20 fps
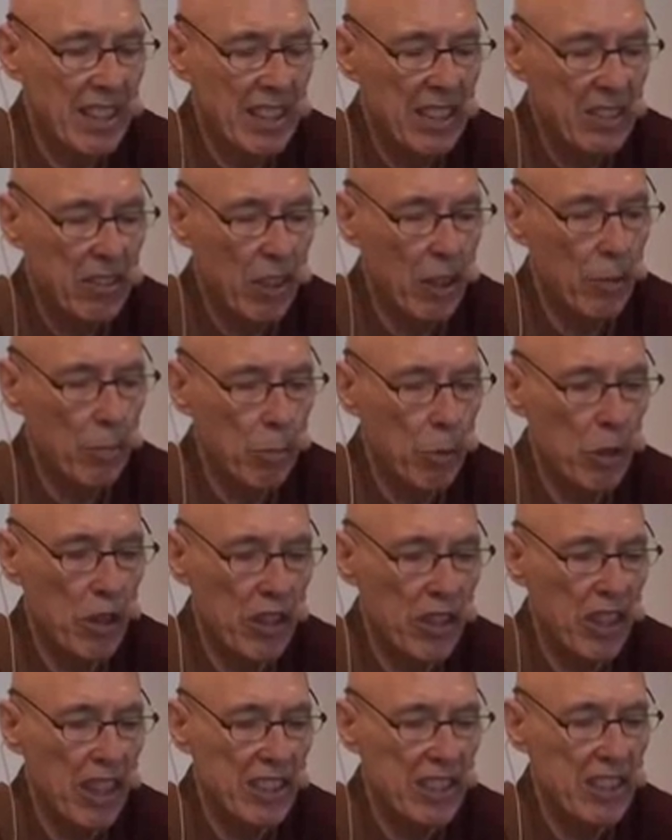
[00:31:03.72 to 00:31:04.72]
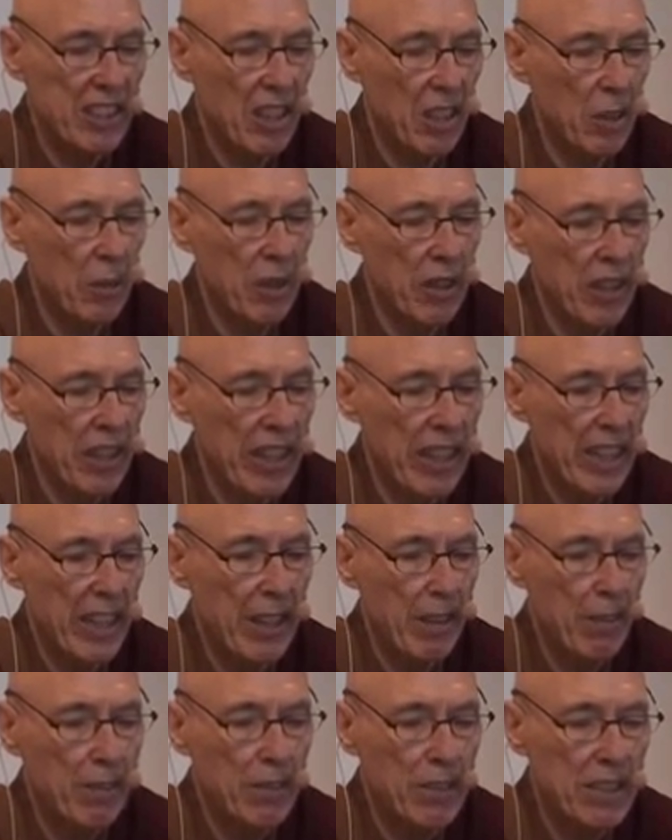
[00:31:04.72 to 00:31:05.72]
So the Buddha does so and
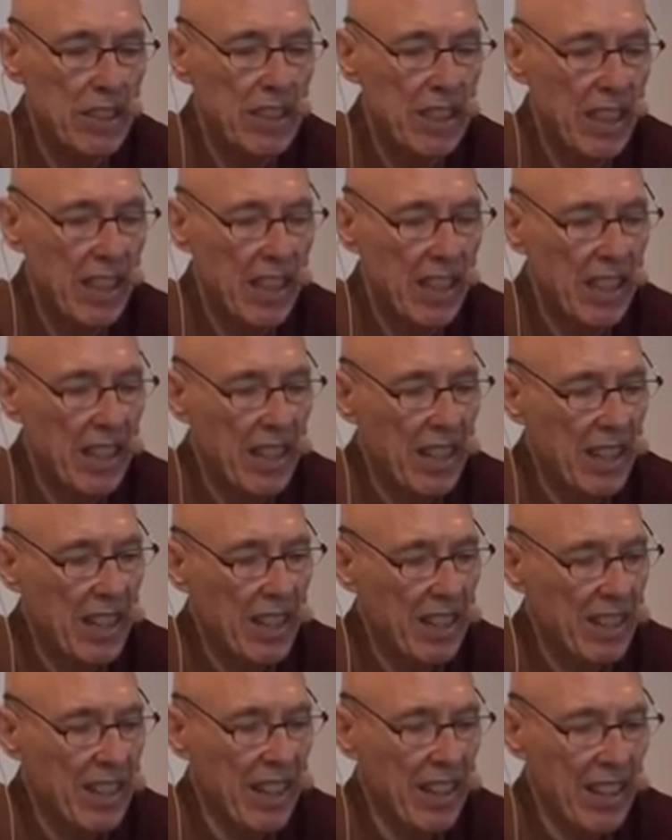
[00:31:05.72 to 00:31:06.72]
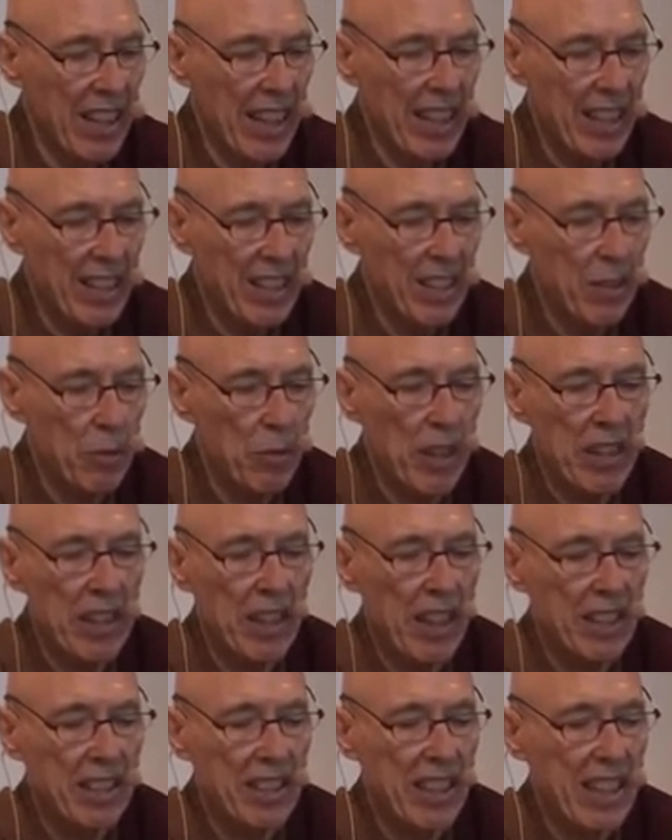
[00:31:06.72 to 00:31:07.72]
leaves. Then later, when
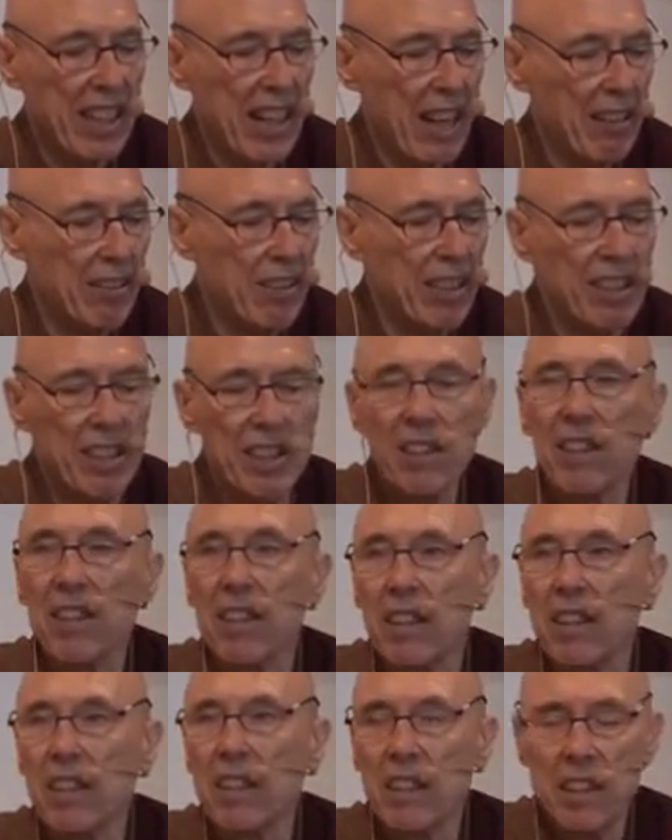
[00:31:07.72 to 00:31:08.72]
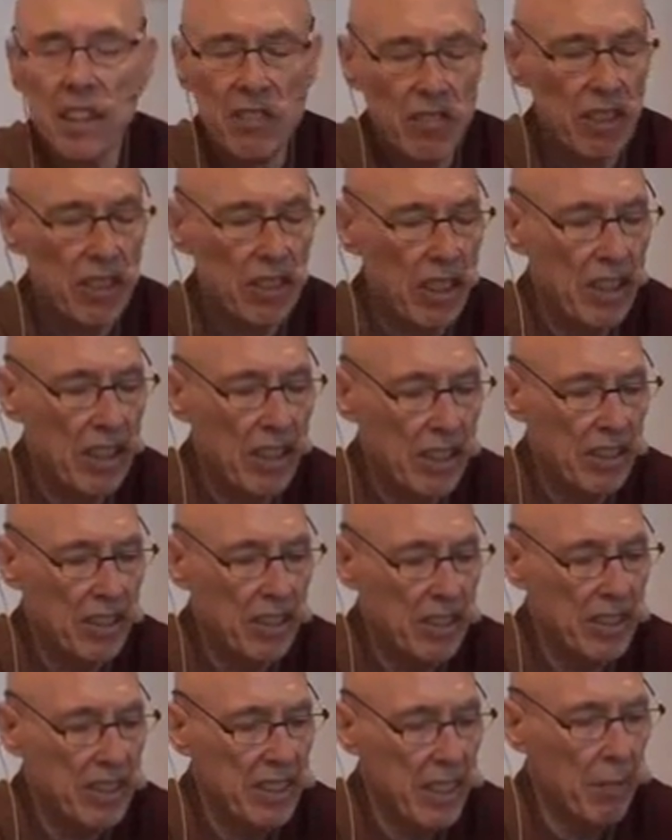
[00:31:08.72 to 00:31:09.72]
Ghatikara
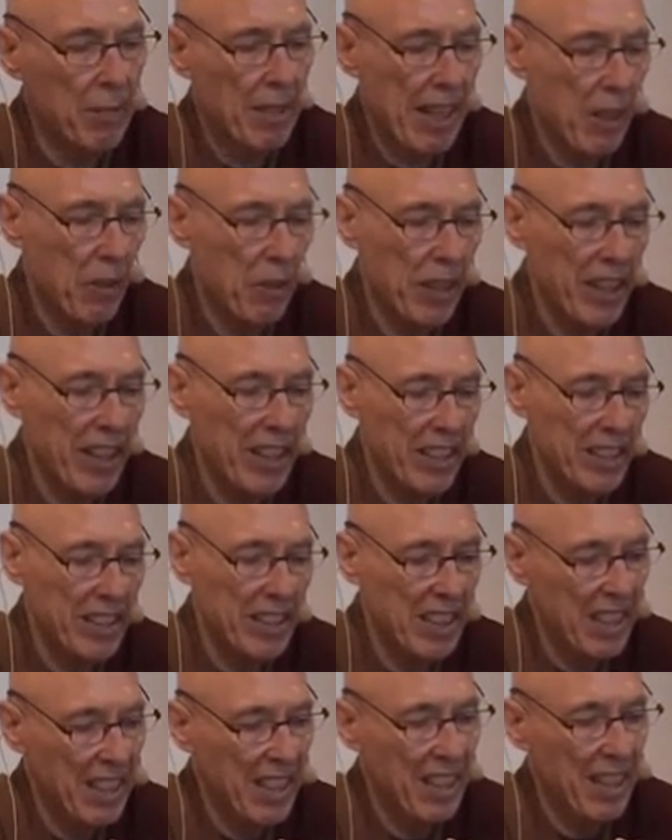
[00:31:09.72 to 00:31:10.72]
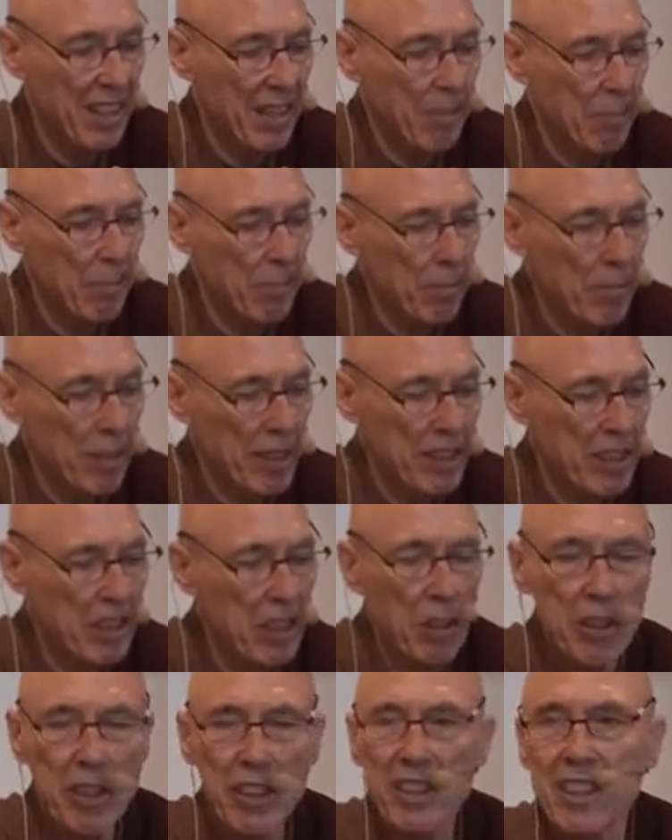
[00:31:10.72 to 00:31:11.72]
returns, somehow he must
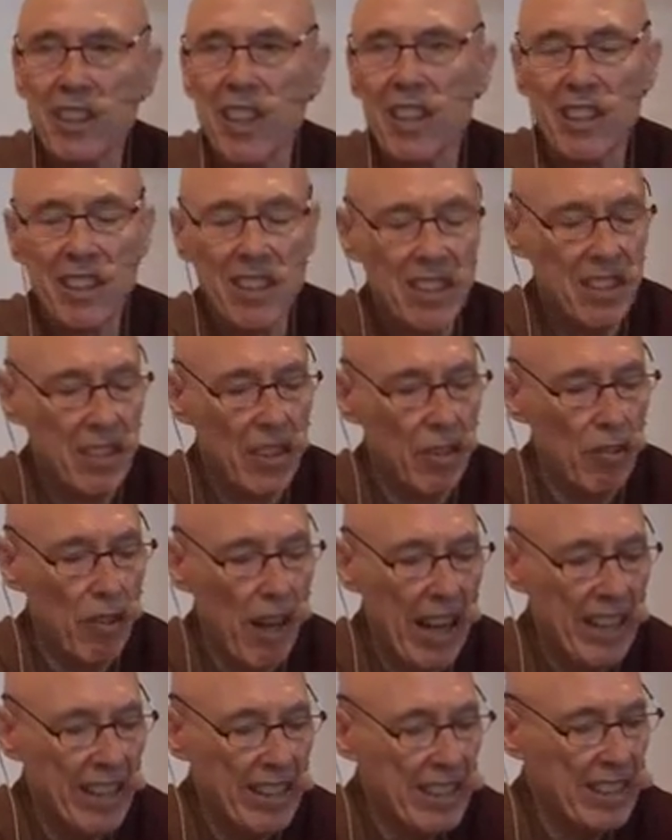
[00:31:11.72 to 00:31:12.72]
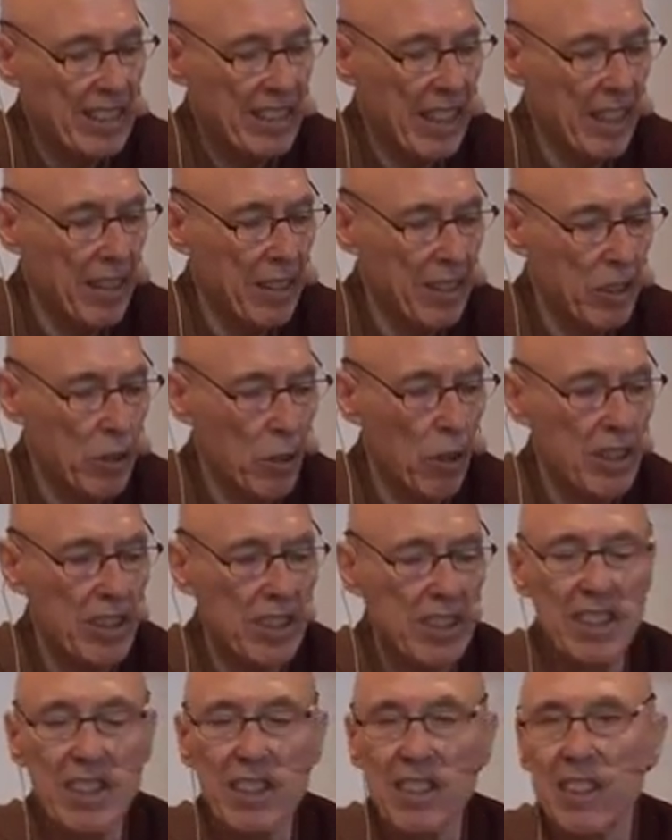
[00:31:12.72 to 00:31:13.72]
notice that the rice and the
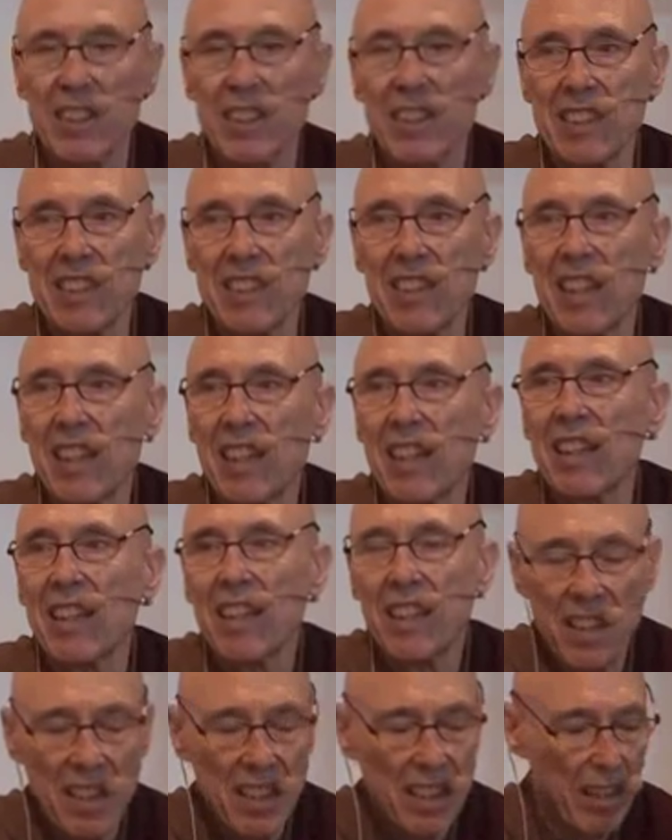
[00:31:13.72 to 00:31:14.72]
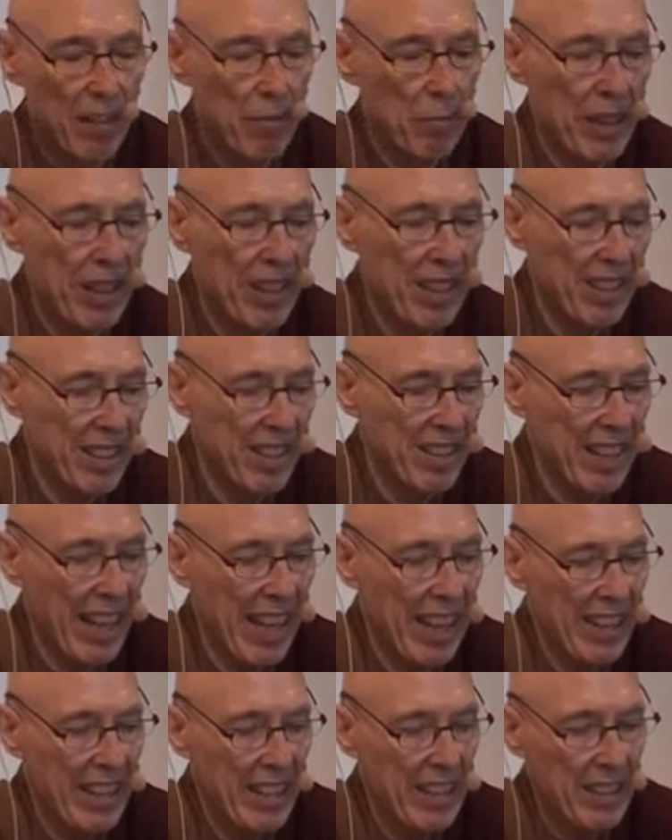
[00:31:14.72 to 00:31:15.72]
sauces have been
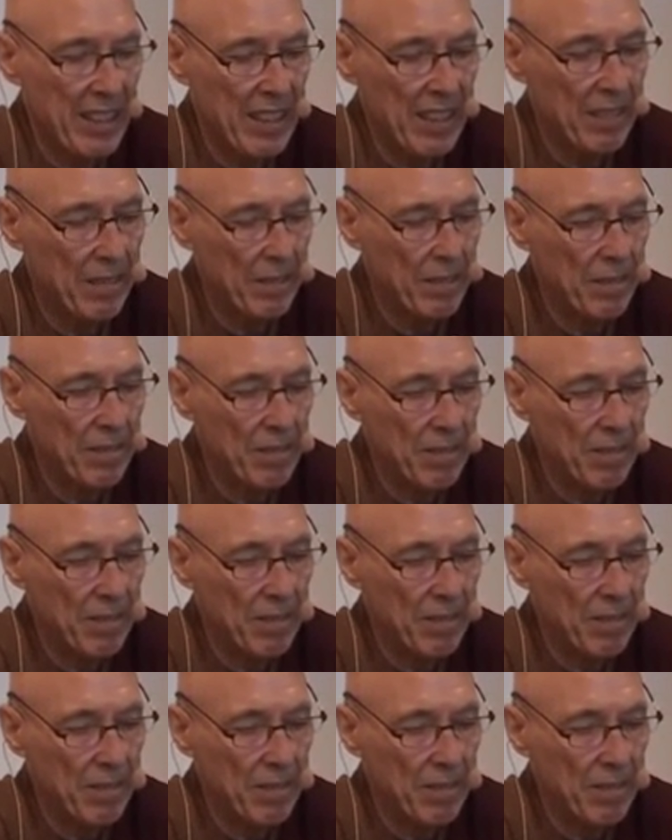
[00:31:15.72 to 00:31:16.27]
taken.